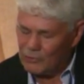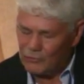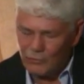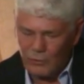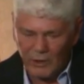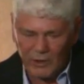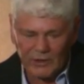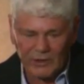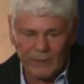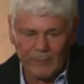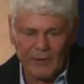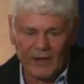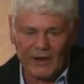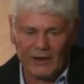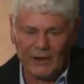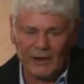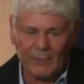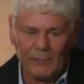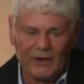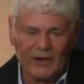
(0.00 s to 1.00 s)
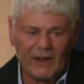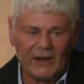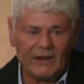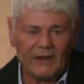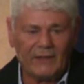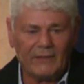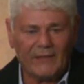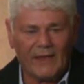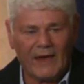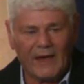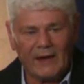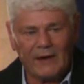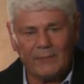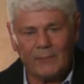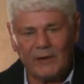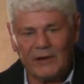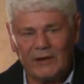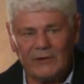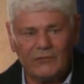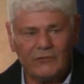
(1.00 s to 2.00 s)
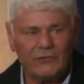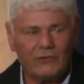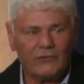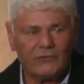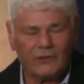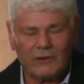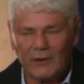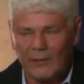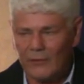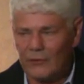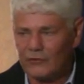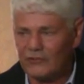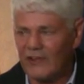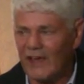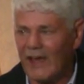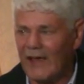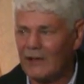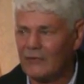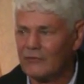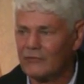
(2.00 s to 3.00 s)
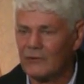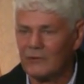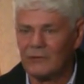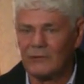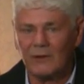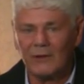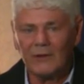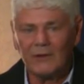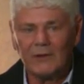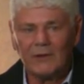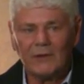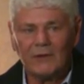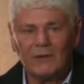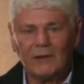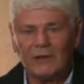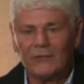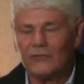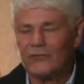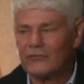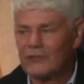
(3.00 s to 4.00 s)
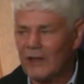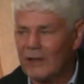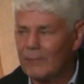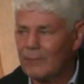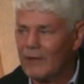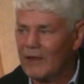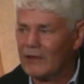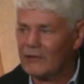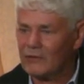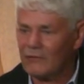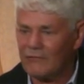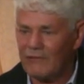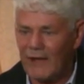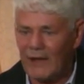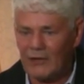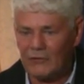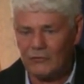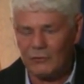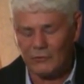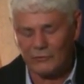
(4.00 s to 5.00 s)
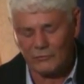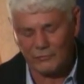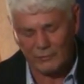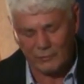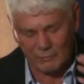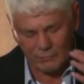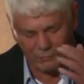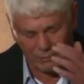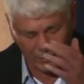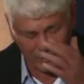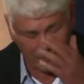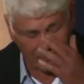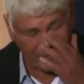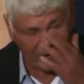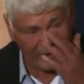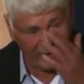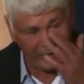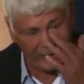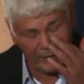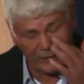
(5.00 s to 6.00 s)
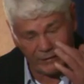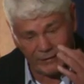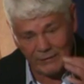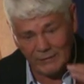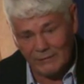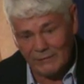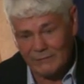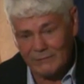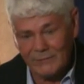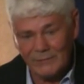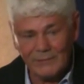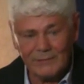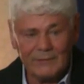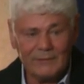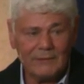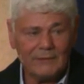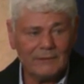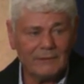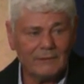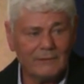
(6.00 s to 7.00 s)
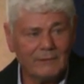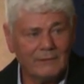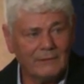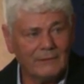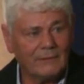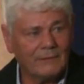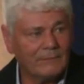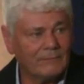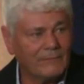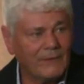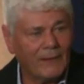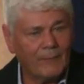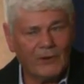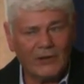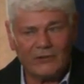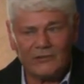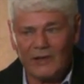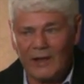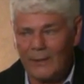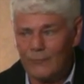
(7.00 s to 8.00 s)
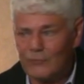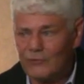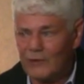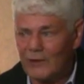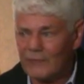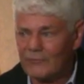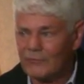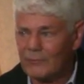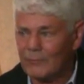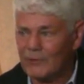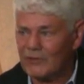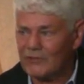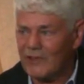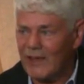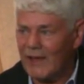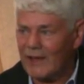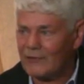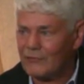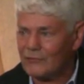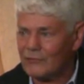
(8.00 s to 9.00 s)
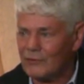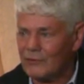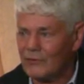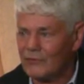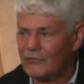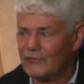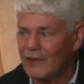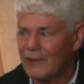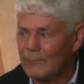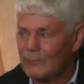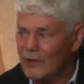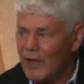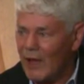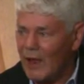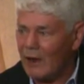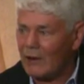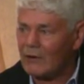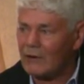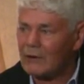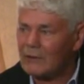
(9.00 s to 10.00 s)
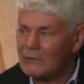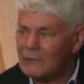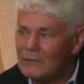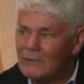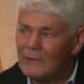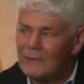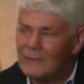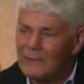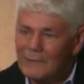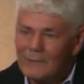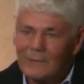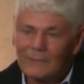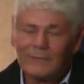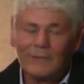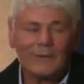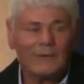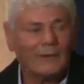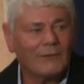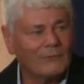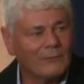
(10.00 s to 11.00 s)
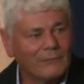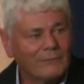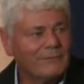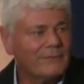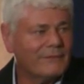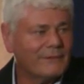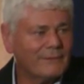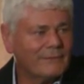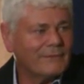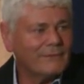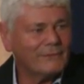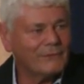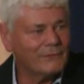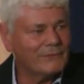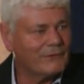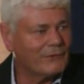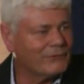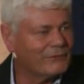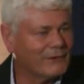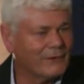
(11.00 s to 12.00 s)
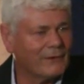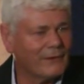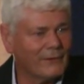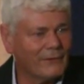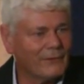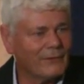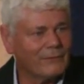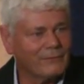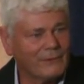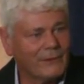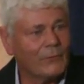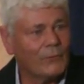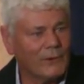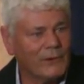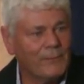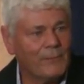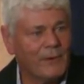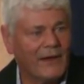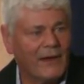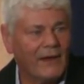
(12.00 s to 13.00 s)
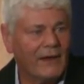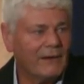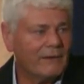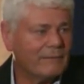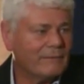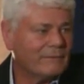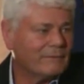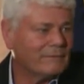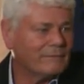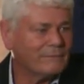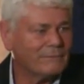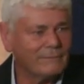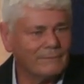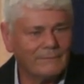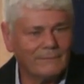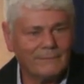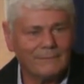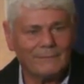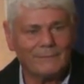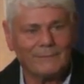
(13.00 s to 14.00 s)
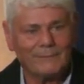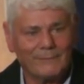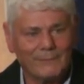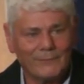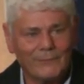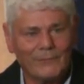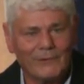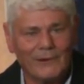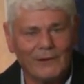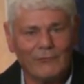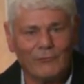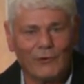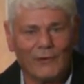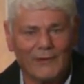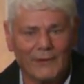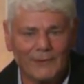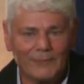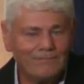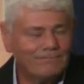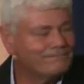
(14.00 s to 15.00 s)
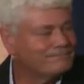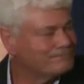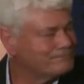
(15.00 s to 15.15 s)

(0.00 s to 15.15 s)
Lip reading: talking about eliminating that. I mean, that's just another tax that in-state manufacturers are paying. And, you know, how many times do you have to be taxed on the same dollar? So it's just another thing. We pay it and live with it.